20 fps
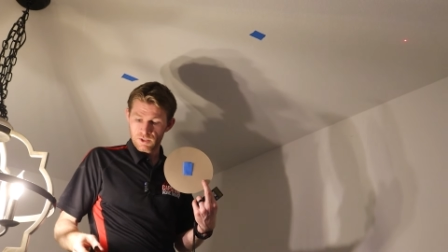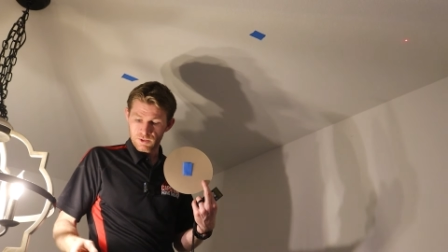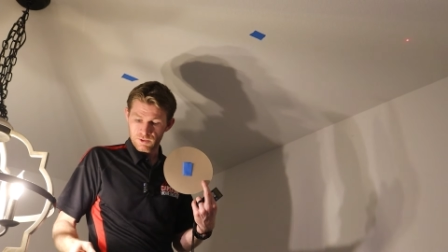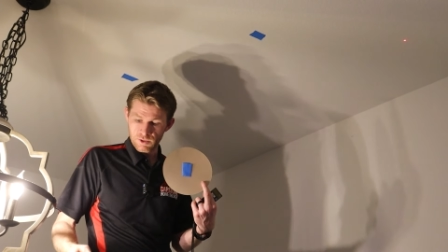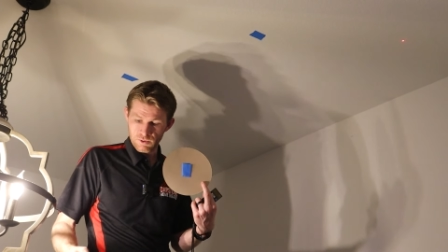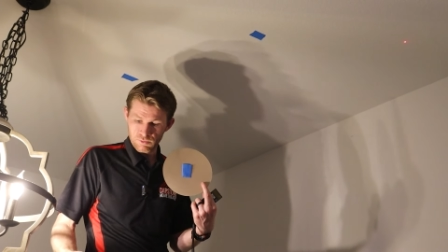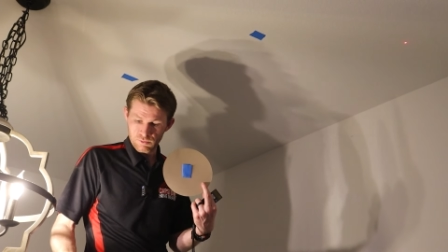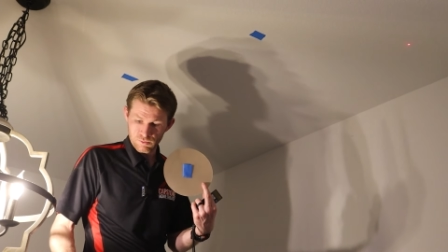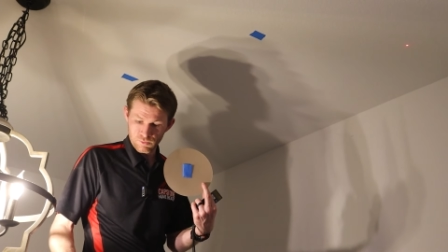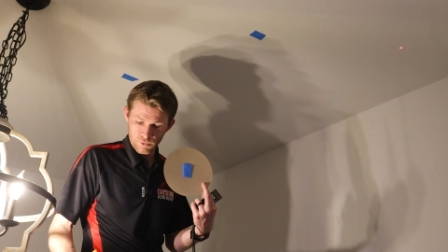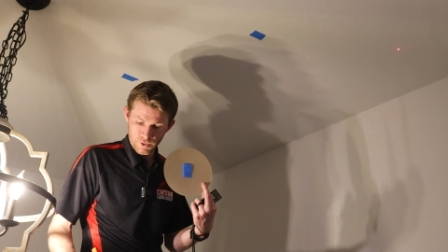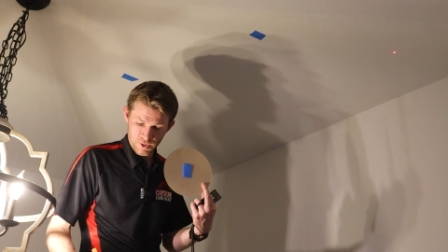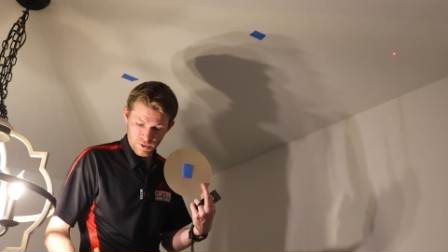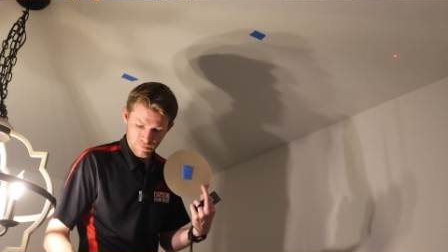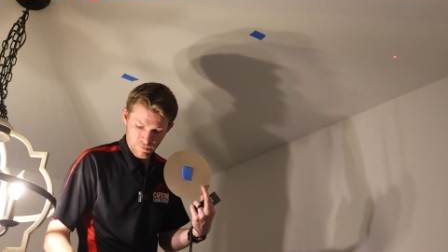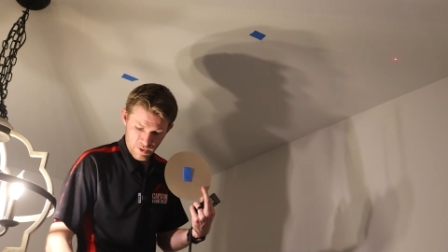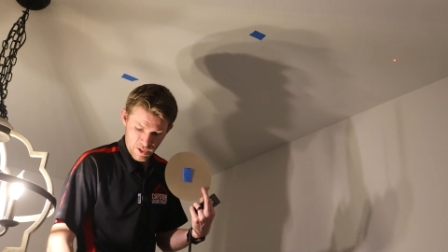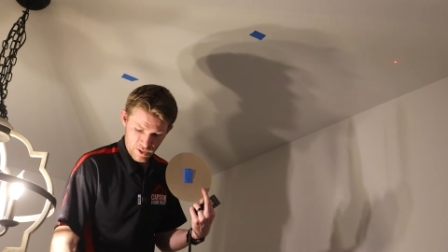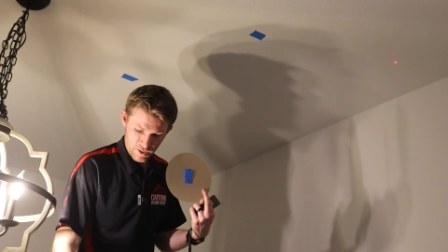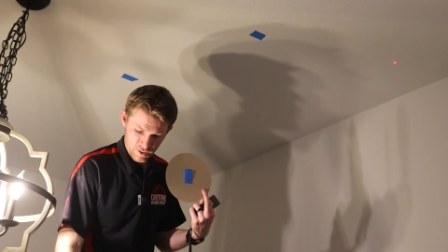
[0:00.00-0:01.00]
So we're
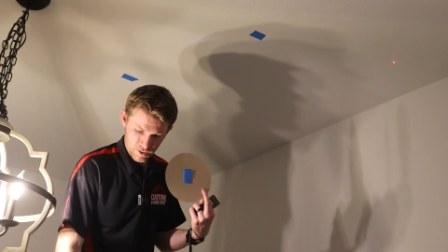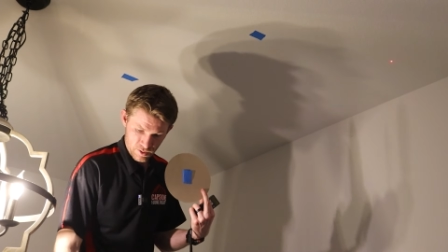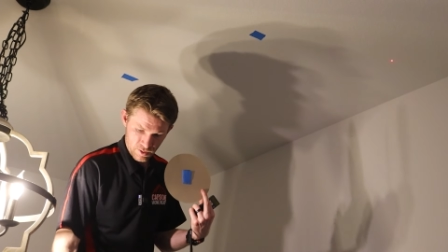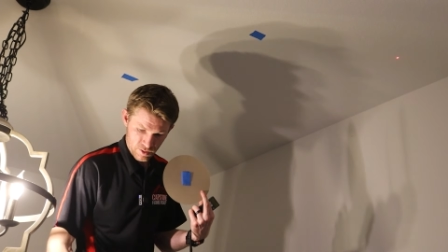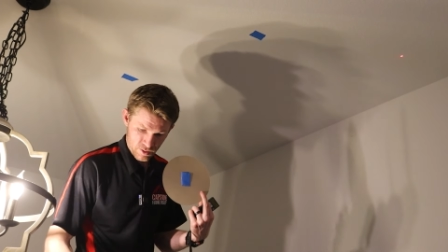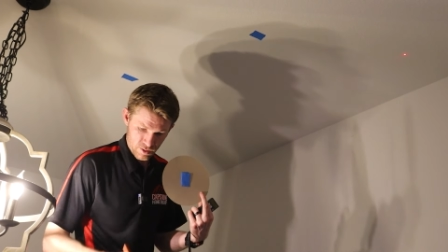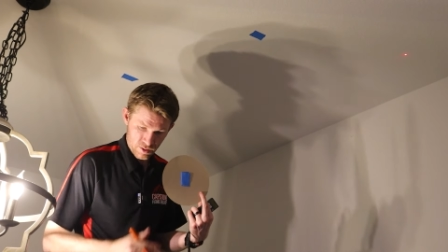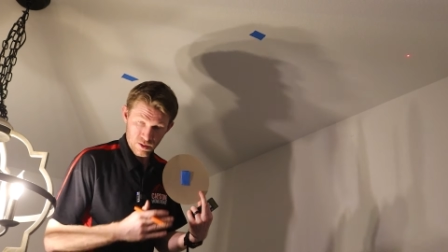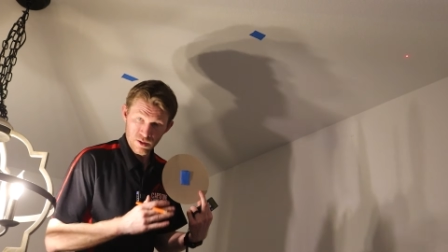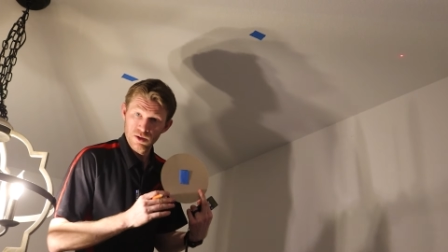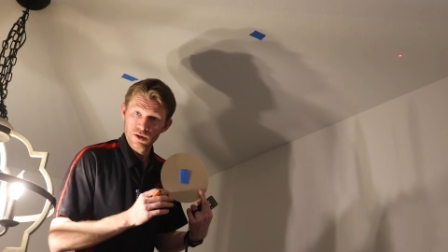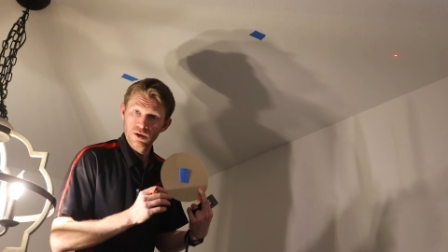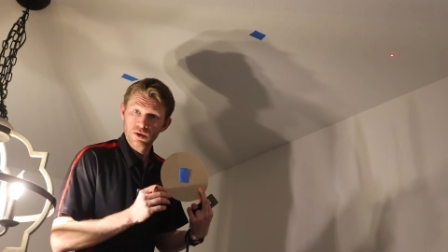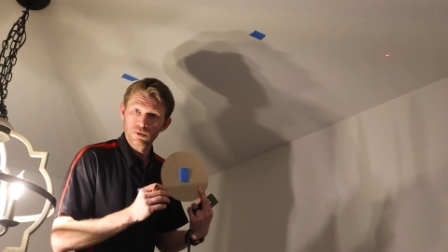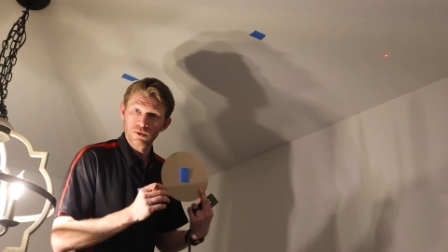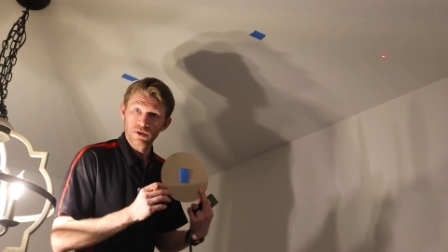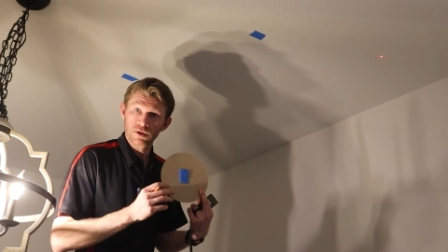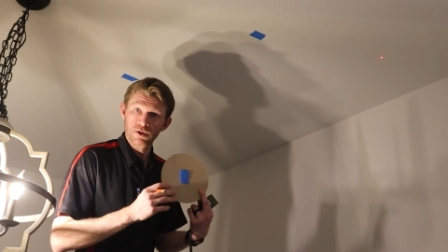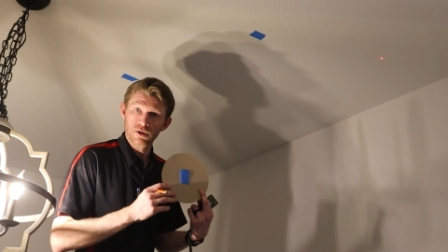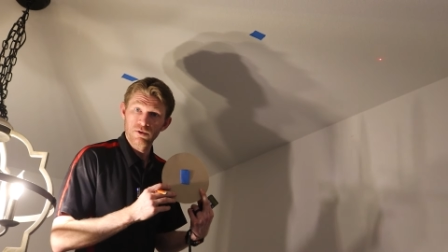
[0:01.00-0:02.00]
gonna make,
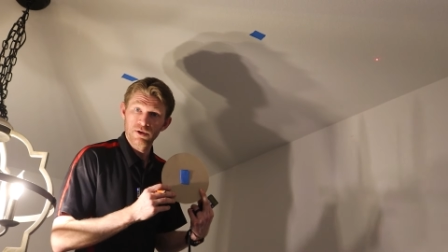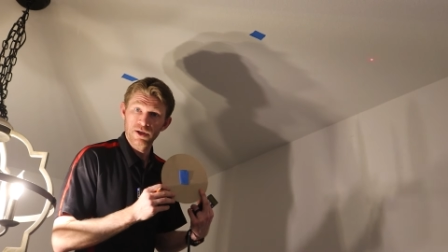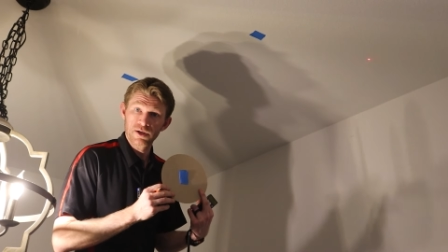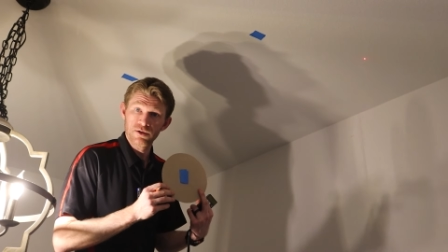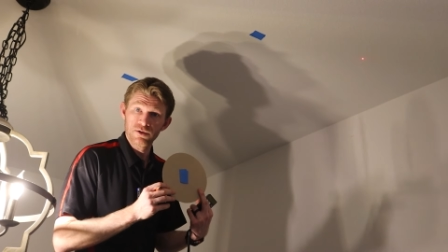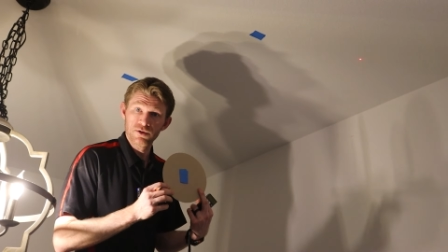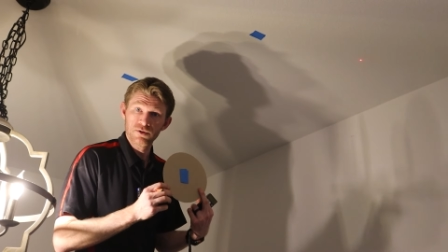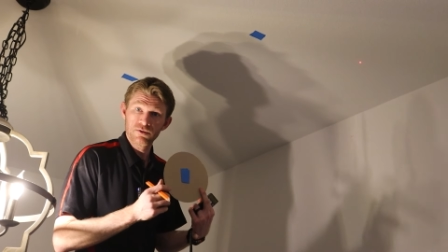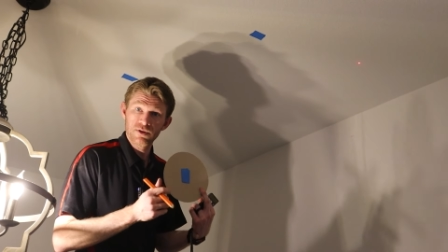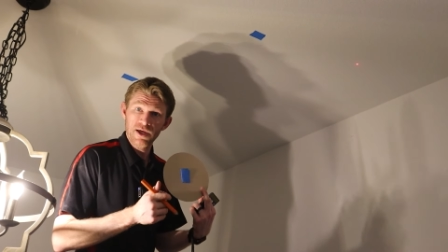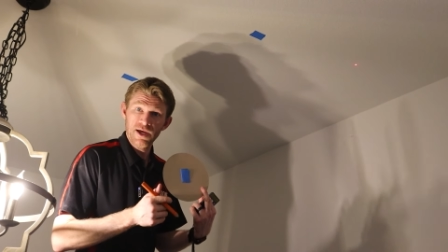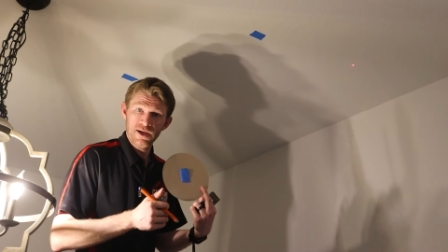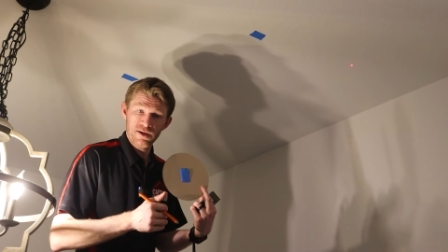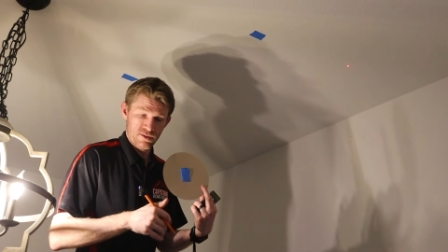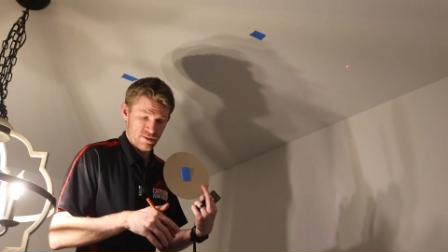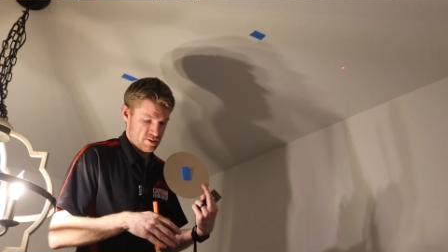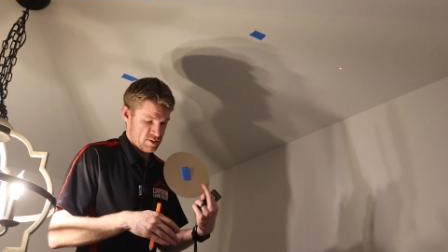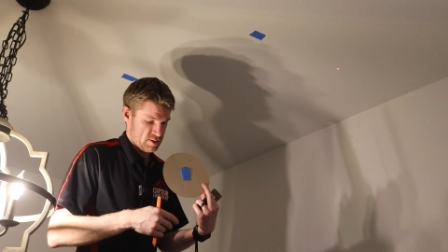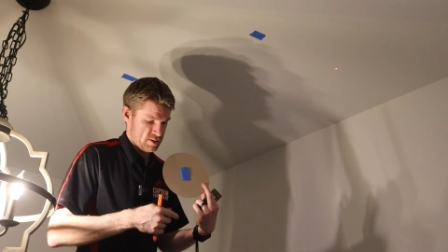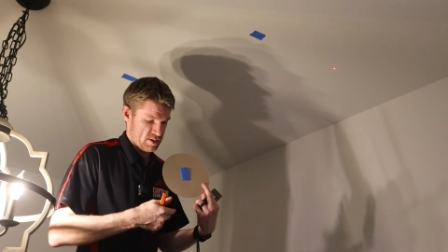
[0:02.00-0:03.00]
we're gonna go ahead and do
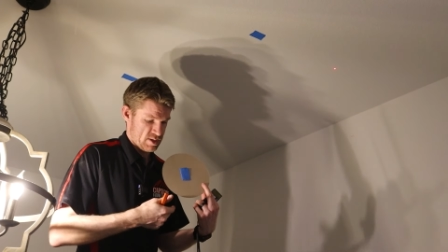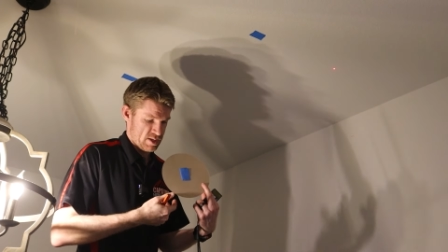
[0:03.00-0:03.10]
that